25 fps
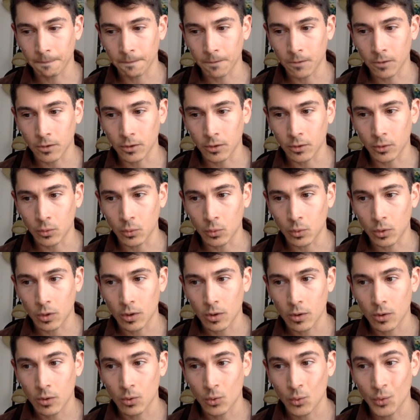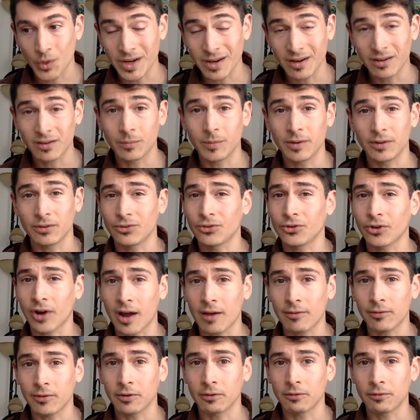you know, we need to be
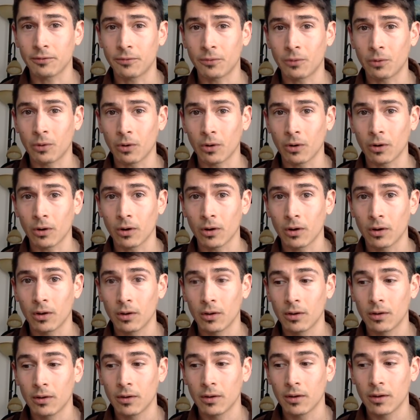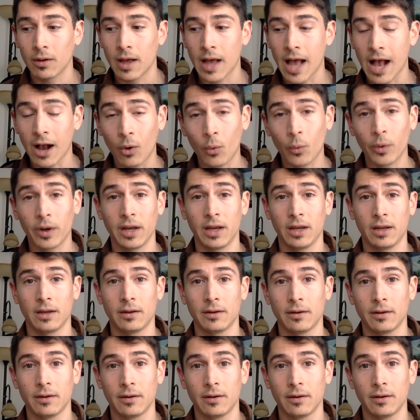striving for equity